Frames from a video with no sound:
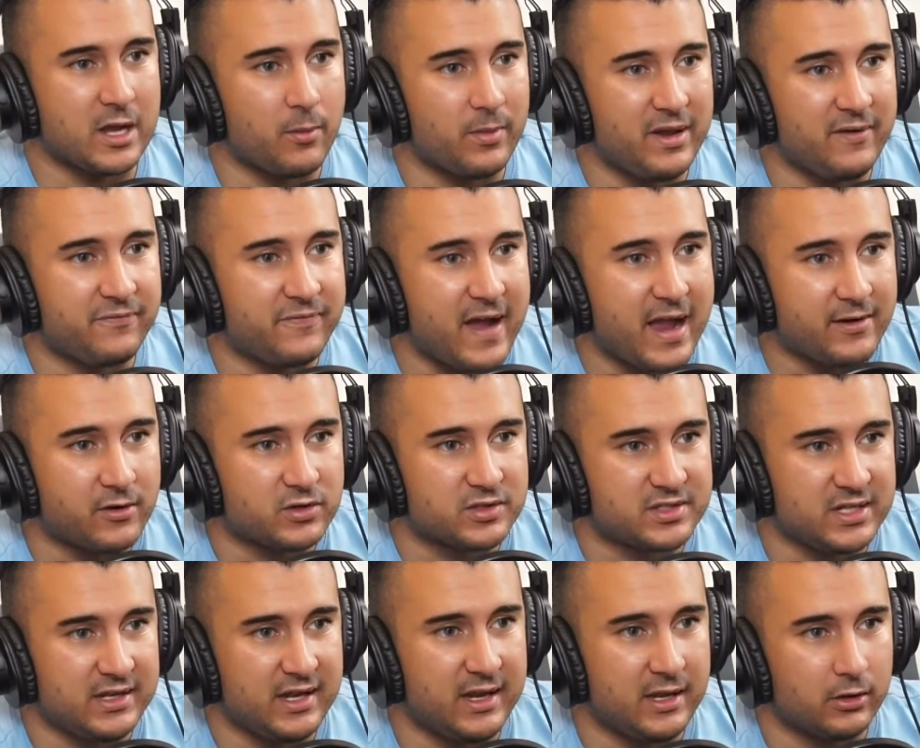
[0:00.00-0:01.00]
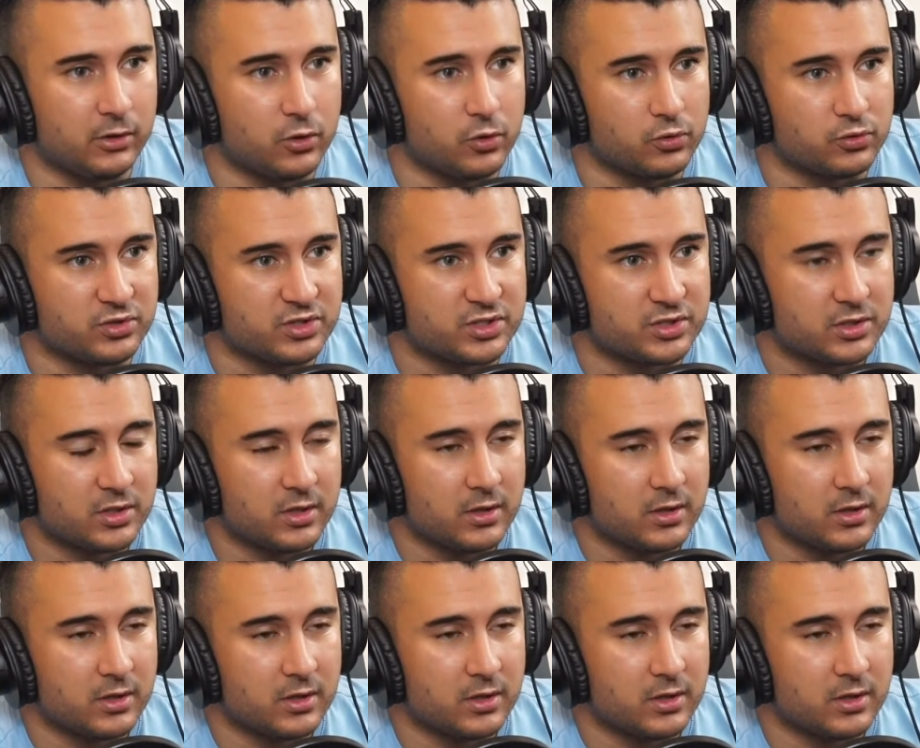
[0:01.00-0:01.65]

How many finals did he lose?